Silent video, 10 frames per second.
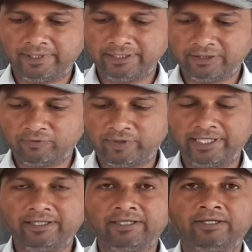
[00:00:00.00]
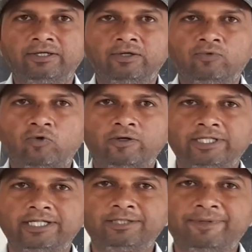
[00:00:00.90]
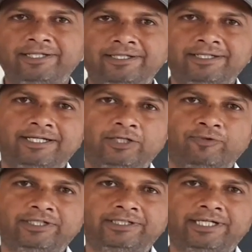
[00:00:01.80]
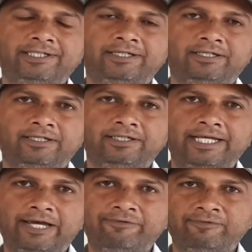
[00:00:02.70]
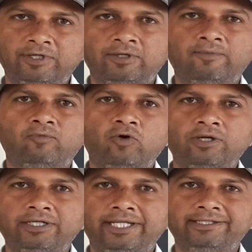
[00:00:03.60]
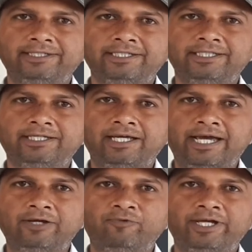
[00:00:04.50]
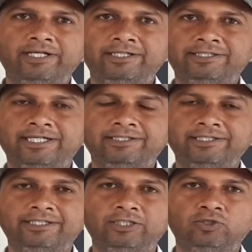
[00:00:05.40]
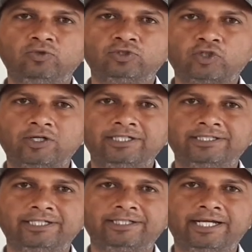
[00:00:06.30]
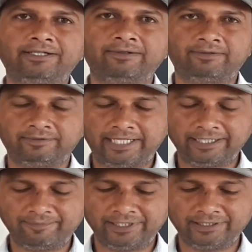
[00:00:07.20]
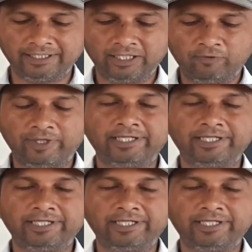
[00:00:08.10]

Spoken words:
Means when water is present in liquid state, it has more density, and when it changes into solid state, that means when